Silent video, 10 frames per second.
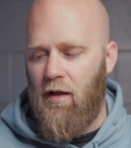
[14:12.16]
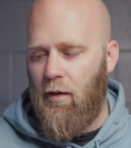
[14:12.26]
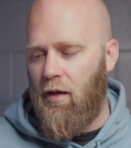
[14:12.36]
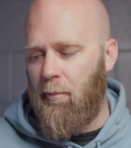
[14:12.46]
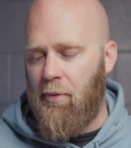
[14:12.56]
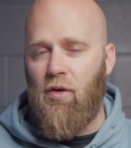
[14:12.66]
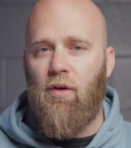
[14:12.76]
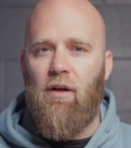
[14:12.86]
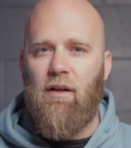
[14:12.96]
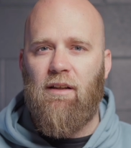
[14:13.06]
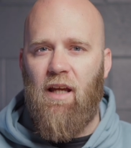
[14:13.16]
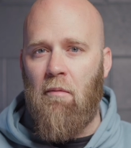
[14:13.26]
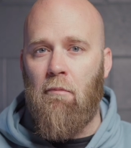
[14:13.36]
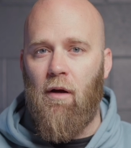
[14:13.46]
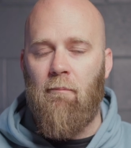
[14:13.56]
per
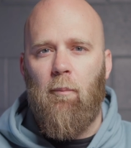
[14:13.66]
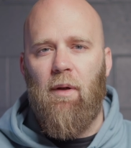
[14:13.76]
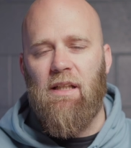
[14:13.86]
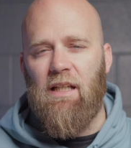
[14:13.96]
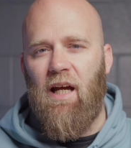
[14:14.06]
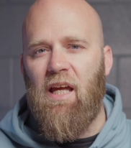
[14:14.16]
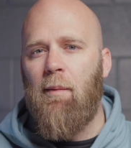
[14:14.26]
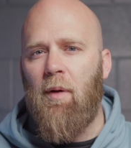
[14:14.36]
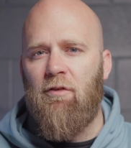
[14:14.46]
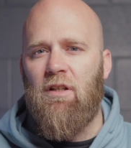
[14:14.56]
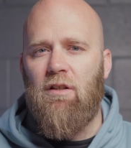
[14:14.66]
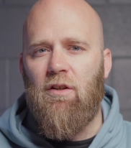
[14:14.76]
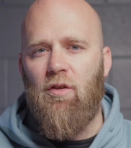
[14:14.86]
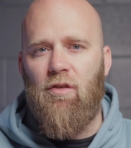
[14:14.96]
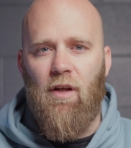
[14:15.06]
camera. But yeah, I am having to
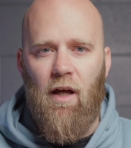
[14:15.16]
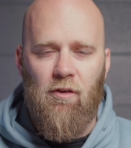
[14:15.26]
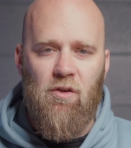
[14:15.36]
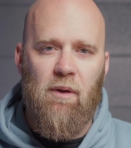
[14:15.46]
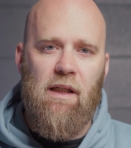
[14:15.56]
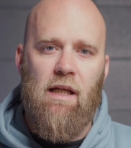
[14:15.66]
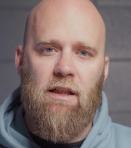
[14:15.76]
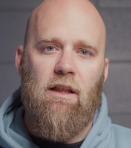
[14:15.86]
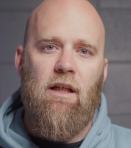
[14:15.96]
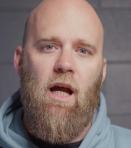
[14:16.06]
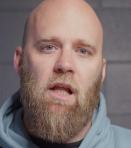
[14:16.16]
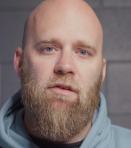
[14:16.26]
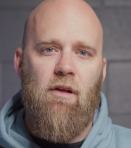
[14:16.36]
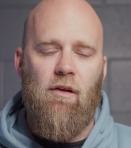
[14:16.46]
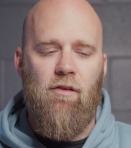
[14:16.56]
use 128 gig
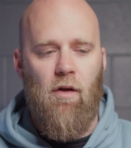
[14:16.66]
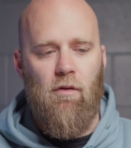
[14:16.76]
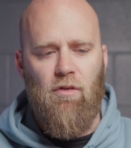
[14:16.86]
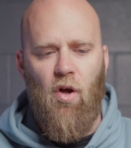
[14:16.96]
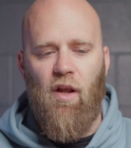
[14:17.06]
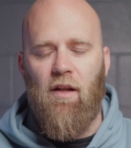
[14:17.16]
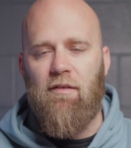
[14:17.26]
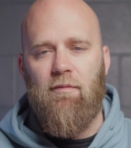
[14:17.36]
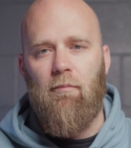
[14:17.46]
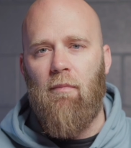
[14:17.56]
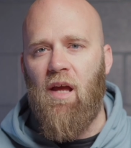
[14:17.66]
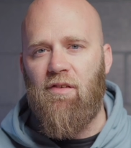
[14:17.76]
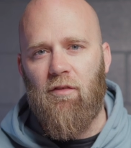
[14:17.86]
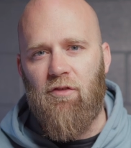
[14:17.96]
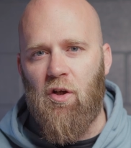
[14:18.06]
cards now, so not a
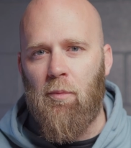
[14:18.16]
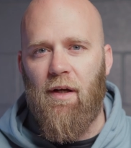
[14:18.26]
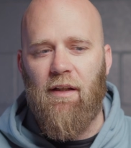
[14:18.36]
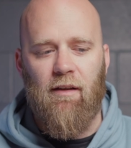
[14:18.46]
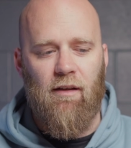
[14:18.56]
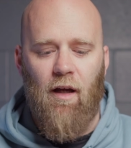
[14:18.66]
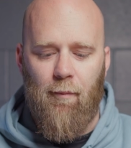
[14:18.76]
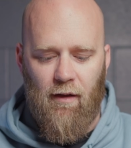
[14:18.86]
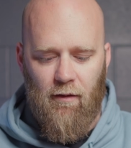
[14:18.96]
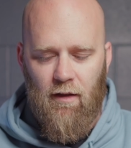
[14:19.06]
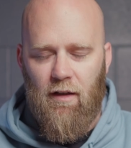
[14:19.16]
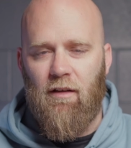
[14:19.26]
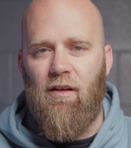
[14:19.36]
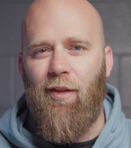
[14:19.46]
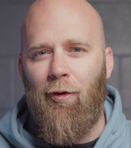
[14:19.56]
massive deal breaker. I mean,
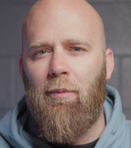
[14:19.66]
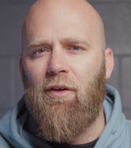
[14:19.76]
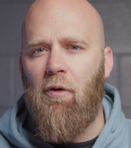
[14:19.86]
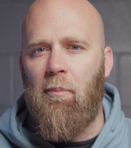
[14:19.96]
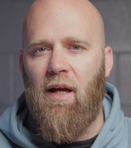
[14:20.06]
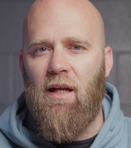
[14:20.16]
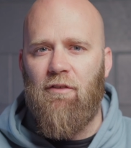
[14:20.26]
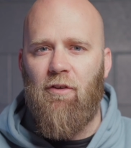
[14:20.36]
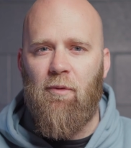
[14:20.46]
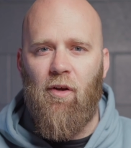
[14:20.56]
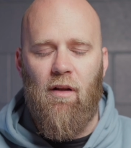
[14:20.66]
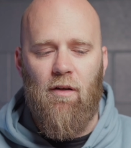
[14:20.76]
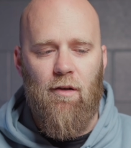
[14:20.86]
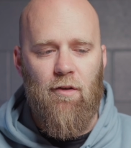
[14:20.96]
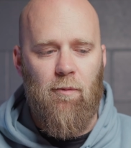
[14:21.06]
it's a little bit of a pain if I'm totally
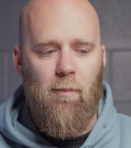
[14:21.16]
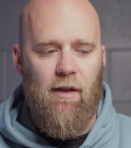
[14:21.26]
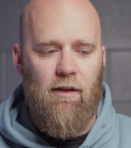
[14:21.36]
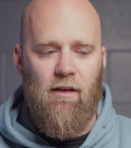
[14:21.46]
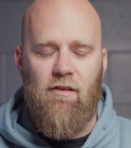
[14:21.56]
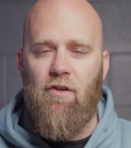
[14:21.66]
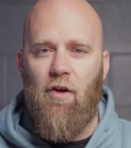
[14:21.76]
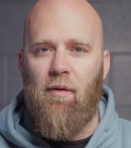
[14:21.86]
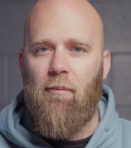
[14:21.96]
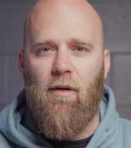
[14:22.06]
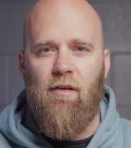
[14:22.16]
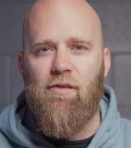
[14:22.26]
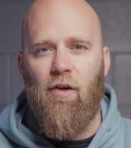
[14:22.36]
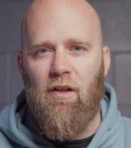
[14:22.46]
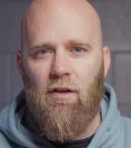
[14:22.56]
honest, but it's not
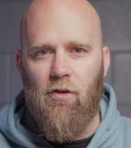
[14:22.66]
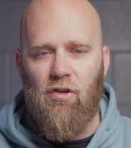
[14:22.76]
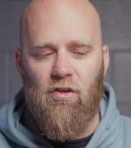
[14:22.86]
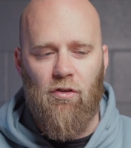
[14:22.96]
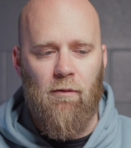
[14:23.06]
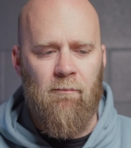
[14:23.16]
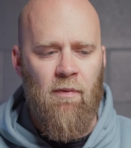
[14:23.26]
a huge issue.